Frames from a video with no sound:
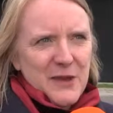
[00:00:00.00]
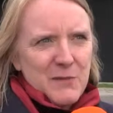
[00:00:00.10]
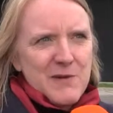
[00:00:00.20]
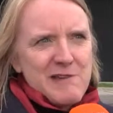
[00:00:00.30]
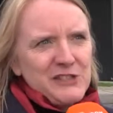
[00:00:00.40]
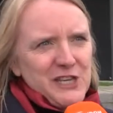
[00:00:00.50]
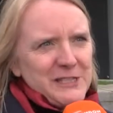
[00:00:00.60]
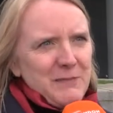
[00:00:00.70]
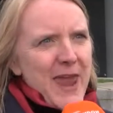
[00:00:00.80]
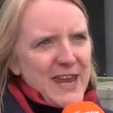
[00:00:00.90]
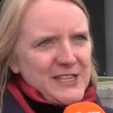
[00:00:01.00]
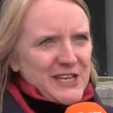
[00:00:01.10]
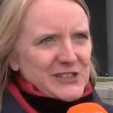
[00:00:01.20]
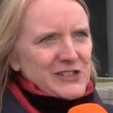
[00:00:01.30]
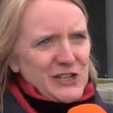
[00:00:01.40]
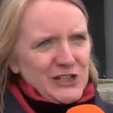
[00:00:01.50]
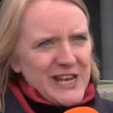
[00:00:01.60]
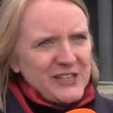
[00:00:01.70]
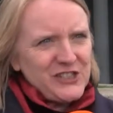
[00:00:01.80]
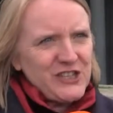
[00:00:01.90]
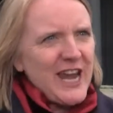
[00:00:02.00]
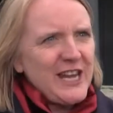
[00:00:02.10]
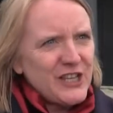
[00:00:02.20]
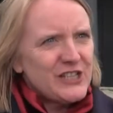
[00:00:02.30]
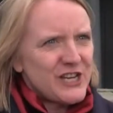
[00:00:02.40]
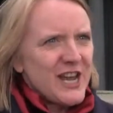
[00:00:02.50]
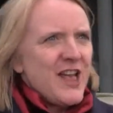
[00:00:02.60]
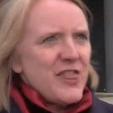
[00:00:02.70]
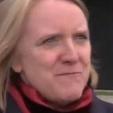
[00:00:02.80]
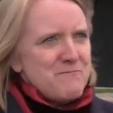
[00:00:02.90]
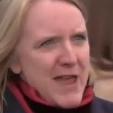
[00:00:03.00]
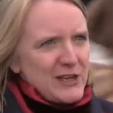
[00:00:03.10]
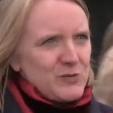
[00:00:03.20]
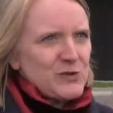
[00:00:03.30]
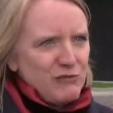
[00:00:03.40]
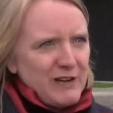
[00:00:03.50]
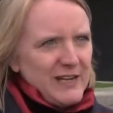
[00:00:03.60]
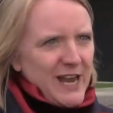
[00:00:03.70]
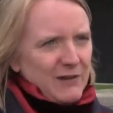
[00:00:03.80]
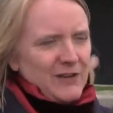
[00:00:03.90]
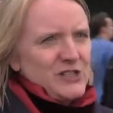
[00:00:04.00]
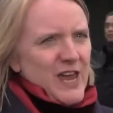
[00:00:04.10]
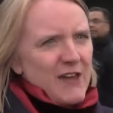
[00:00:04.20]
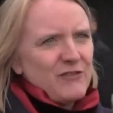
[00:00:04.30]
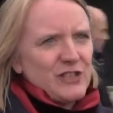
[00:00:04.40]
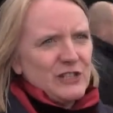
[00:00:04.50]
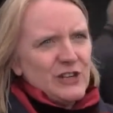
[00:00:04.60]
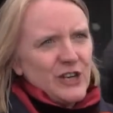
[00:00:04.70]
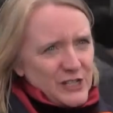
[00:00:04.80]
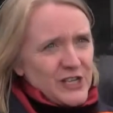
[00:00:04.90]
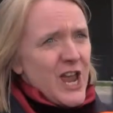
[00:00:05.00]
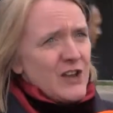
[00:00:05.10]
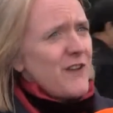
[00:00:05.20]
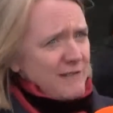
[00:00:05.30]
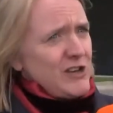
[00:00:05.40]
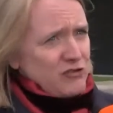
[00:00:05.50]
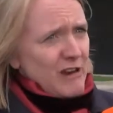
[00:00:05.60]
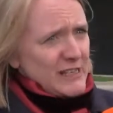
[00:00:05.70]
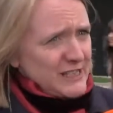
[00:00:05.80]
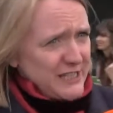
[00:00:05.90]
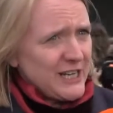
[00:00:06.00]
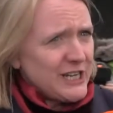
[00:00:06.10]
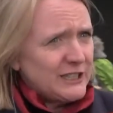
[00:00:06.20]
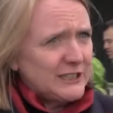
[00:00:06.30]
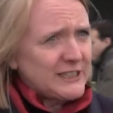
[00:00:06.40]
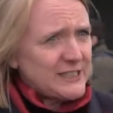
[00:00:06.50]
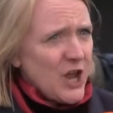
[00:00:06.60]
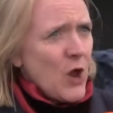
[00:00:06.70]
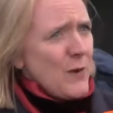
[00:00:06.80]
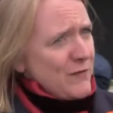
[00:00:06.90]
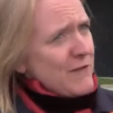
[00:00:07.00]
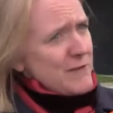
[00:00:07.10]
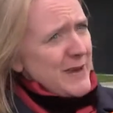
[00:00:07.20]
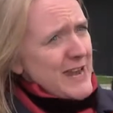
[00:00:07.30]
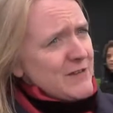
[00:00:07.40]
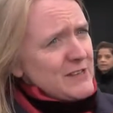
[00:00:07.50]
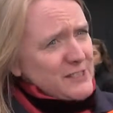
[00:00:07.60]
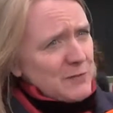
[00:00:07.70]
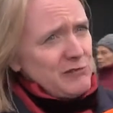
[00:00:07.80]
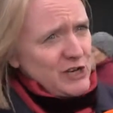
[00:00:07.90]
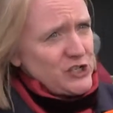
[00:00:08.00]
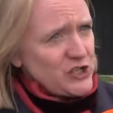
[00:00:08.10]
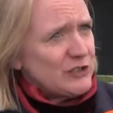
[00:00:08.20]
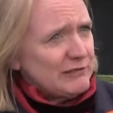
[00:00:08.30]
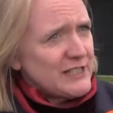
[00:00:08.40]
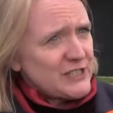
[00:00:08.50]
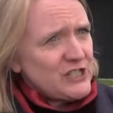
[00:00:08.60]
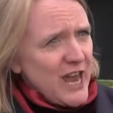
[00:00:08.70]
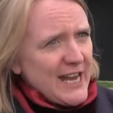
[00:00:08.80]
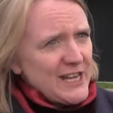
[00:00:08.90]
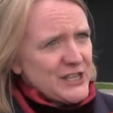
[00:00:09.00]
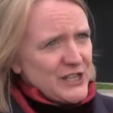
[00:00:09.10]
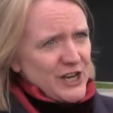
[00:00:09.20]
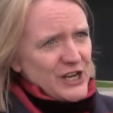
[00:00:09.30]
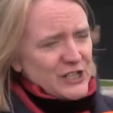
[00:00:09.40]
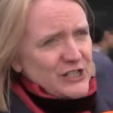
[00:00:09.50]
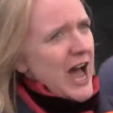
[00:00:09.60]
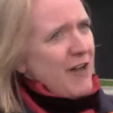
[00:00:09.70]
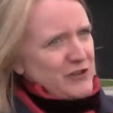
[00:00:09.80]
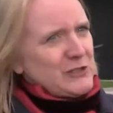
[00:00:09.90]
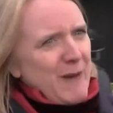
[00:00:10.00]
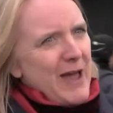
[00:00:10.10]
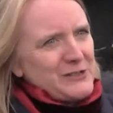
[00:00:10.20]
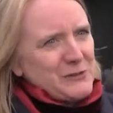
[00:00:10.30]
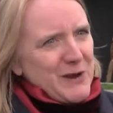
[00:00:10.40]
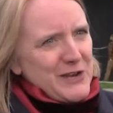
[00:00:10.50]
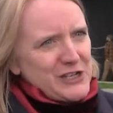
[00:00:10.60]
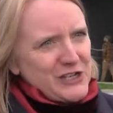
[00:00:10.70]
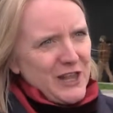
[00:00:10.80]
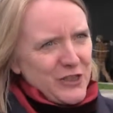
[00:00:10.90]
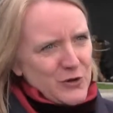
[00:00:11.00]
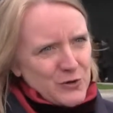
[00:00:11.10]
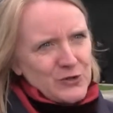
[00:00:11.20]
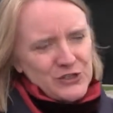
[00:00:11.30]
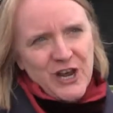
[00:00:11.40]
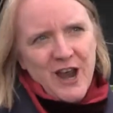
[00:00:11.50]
We were anticipating until yesterday that the Met was really going to have to look at very drastic cuts. We've been given some reassurance today in that the cuts aren't as bad as we initially thought.